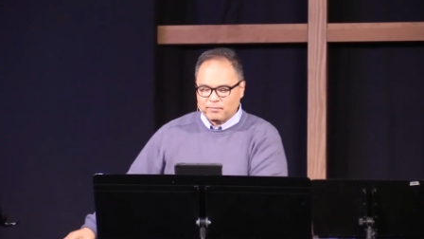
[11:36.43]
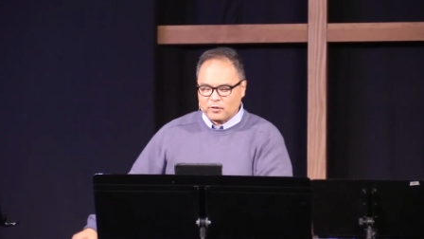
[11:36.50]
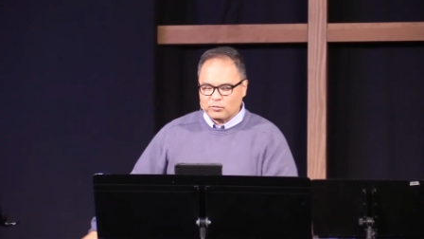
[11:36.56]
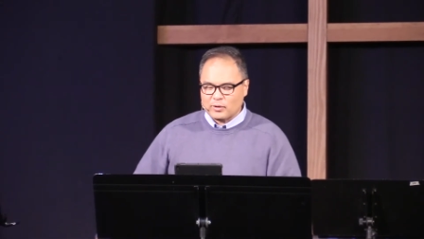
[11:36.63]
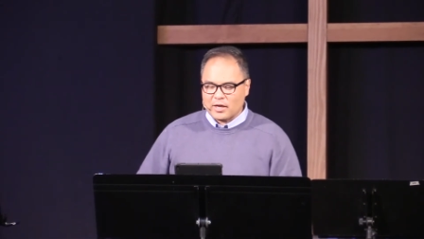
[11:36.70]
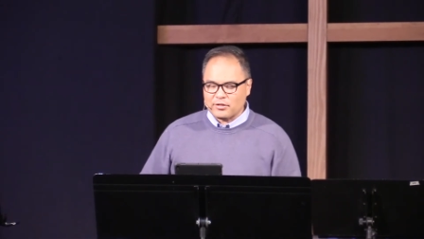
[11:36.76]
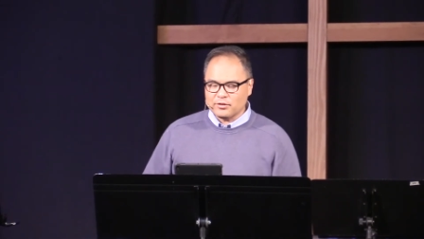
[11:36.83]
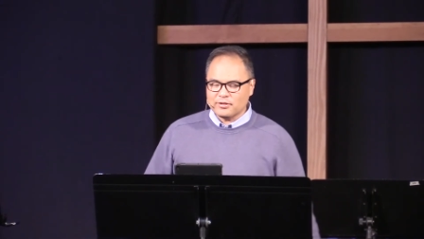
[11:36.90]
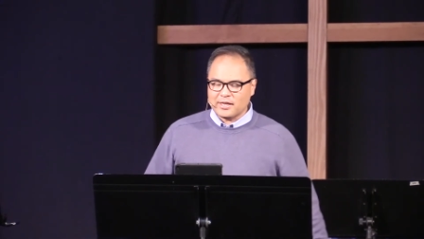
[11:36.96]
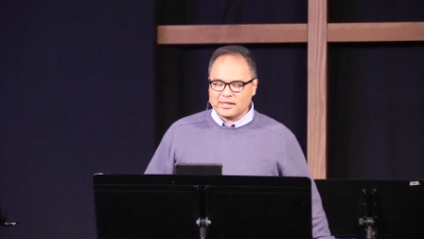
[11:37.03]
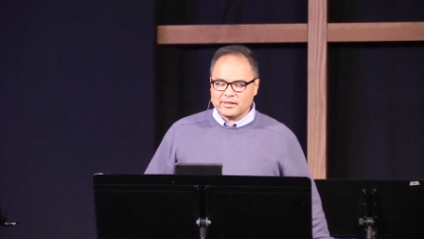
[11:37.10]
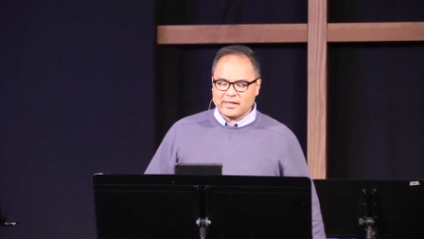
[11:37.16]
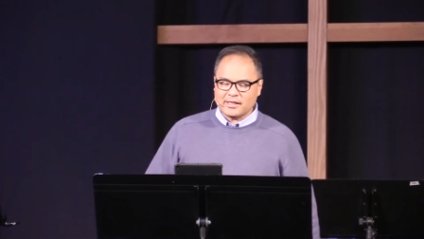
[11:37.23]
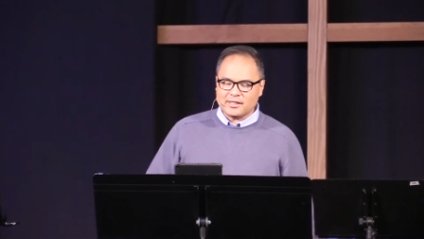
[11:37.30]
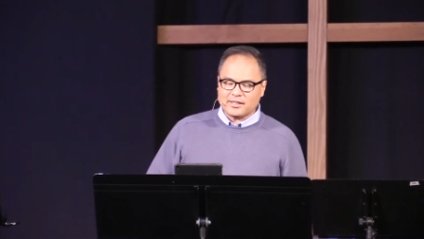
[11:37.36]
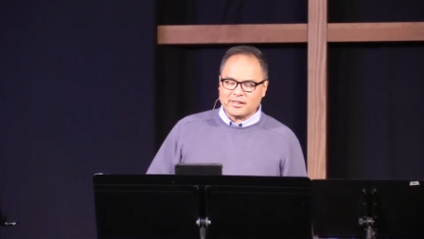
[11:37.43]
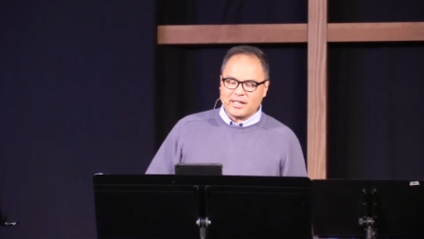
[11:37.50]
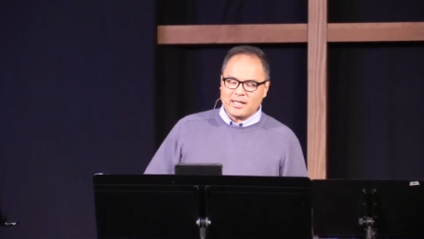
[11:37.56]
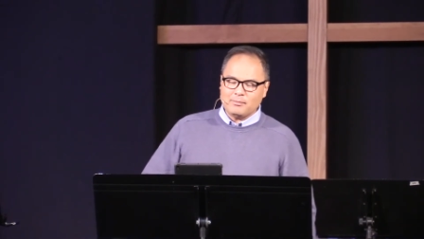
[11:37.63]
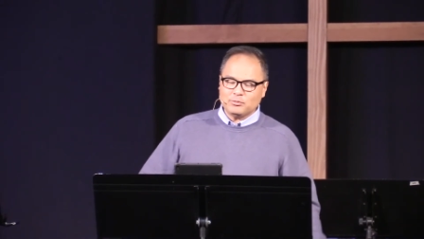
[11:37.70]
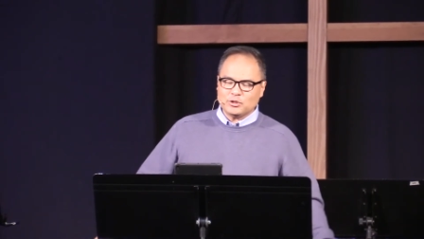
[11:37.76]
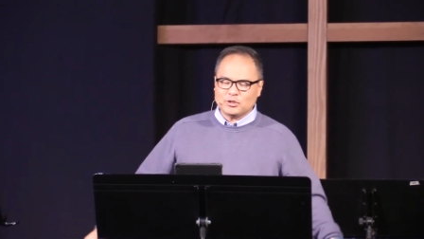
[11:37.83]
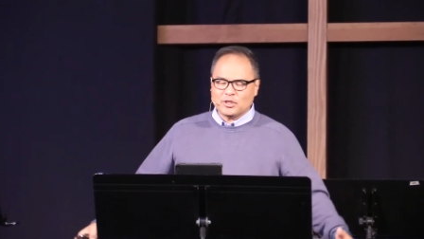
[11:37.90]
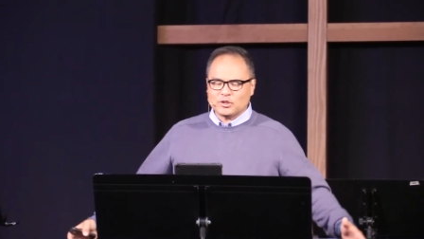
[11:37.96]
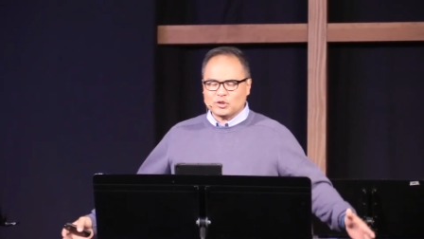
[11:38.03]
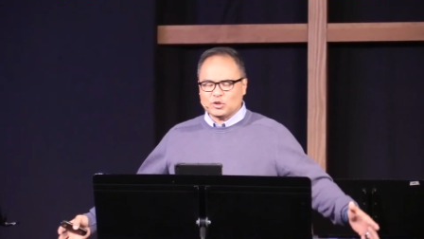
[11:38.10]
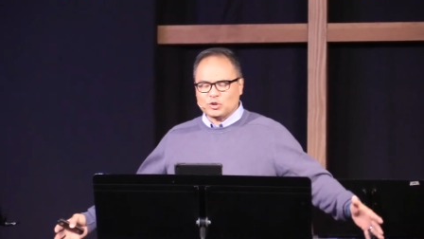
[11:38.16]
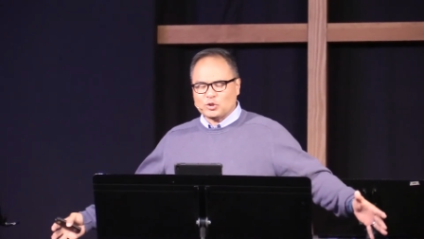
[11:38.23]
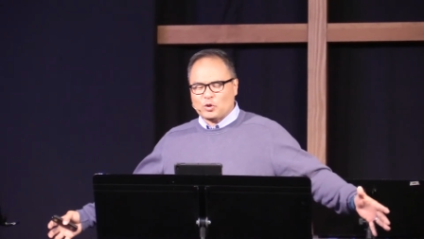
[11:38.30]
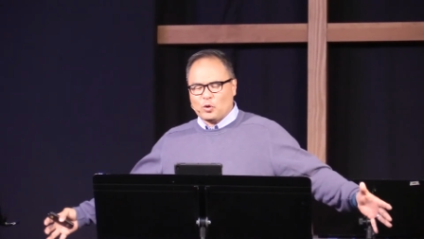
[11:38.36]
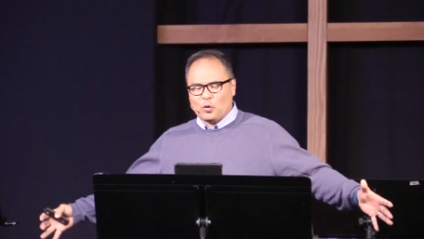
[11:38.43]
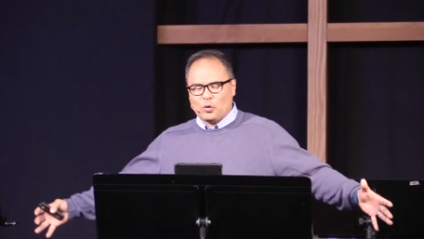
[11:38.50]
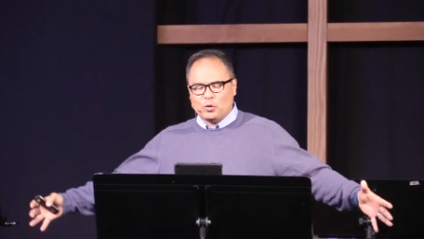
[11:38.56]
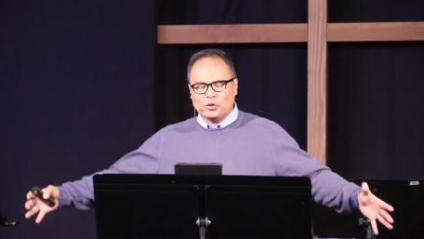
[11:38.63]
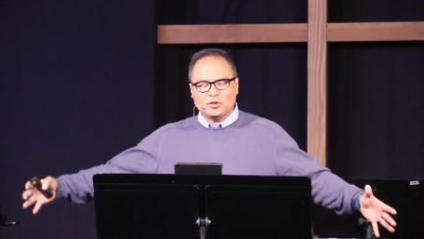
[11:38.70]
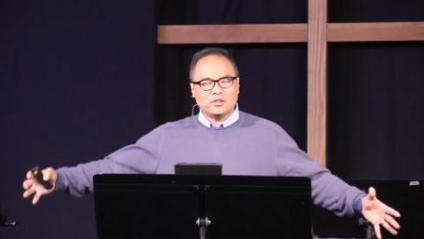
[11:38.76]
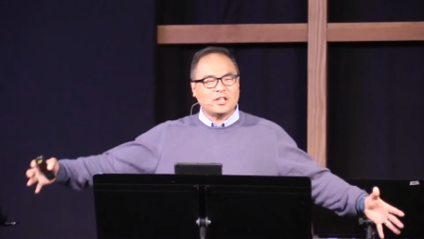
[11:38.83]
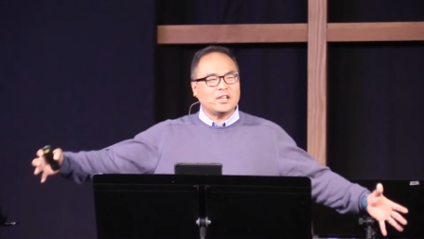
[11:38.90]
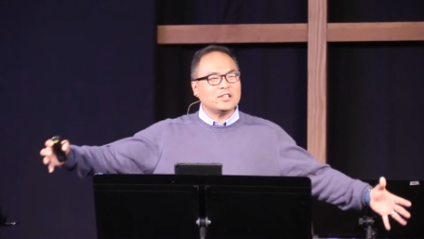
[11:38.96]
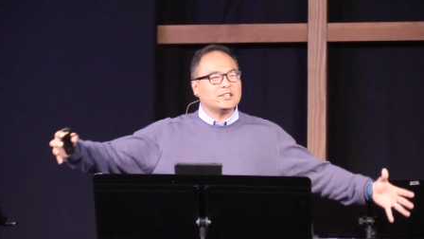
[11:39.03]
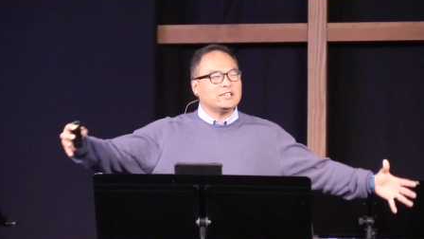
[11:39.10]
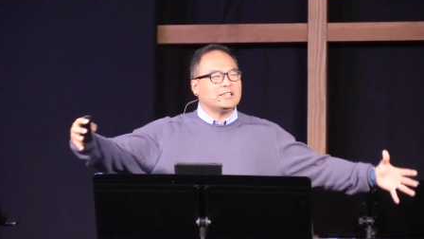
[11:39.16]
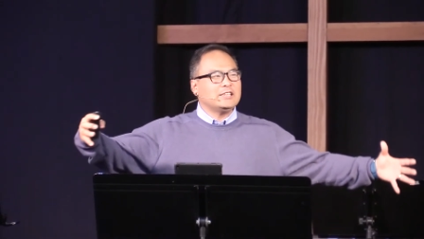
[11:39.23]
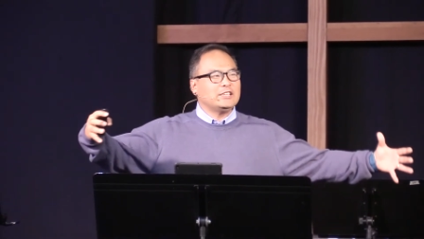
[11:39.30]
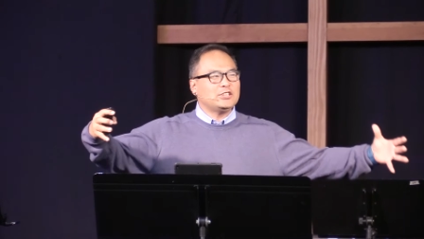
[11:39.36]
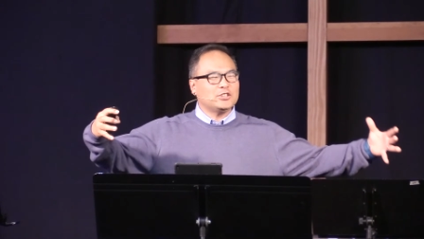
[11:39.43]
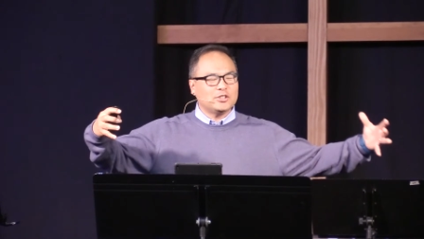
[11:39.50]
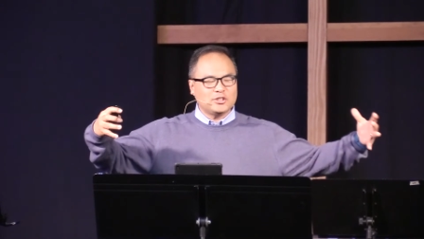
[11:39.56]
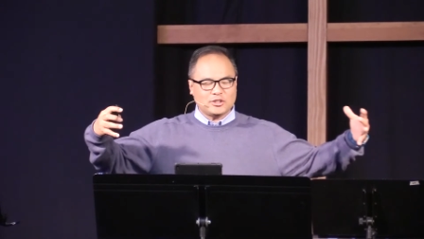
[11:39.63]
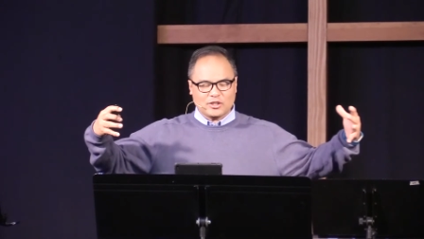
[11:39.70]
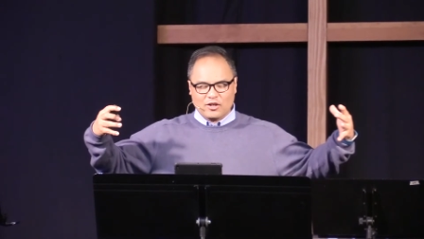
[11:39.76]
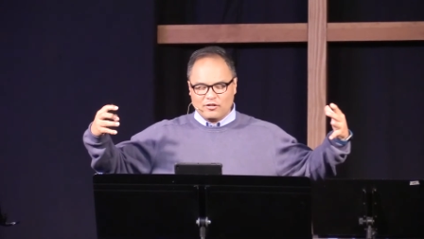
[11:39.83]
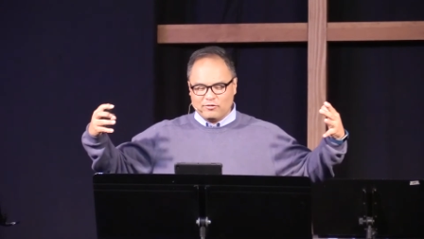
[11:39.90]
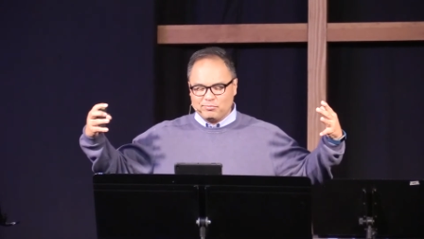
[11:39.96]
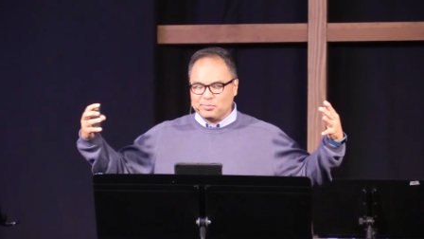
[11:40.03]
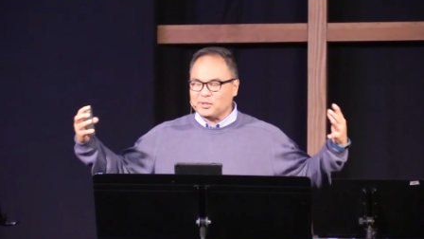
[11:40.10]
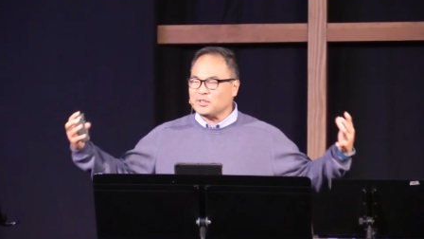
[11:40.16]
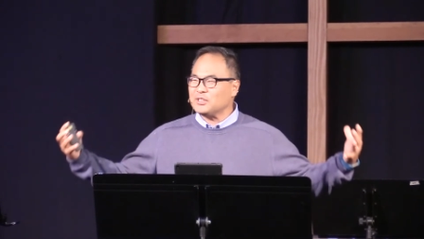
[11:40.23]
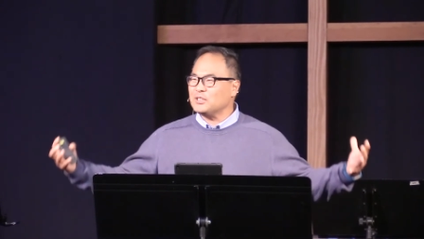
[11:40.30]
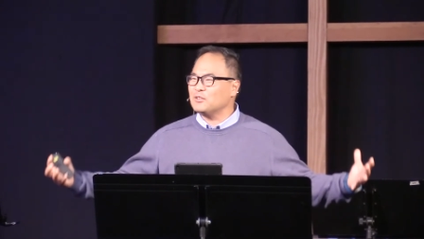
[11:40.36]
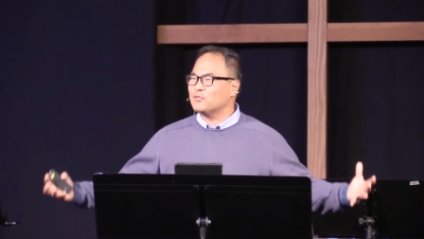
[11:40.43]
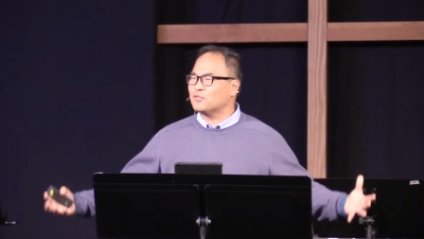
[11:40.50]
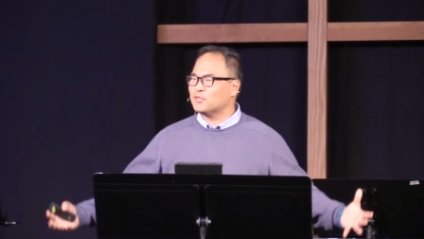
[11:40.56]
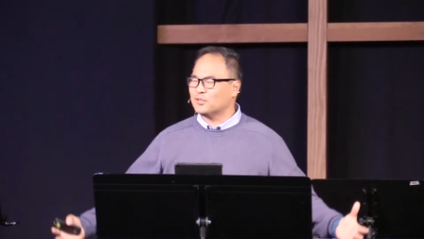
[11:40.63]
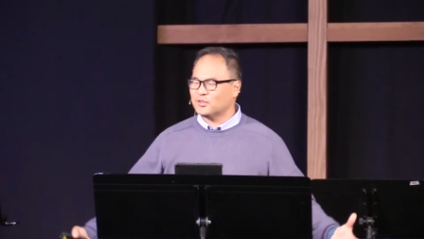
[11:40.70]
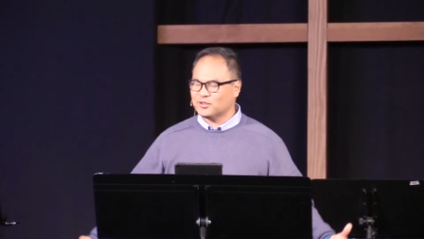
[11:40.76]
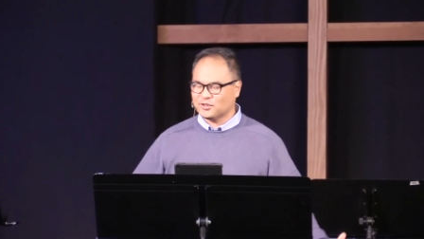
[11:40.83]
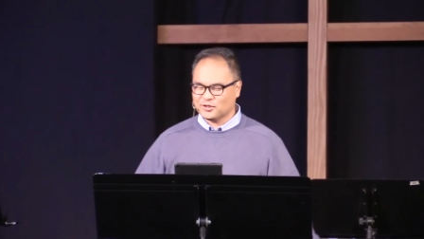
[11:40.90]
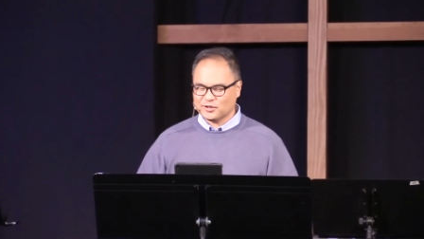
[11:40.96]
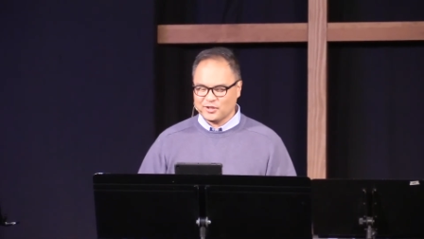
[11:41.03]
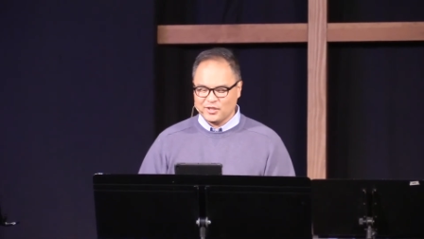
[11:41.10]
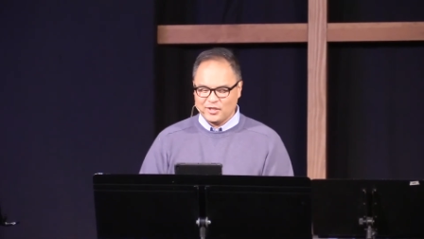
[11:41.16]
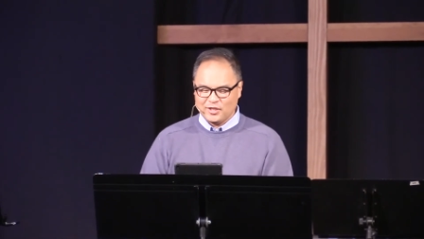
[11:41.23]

Rather, they lay claim to the total allegiance of believers.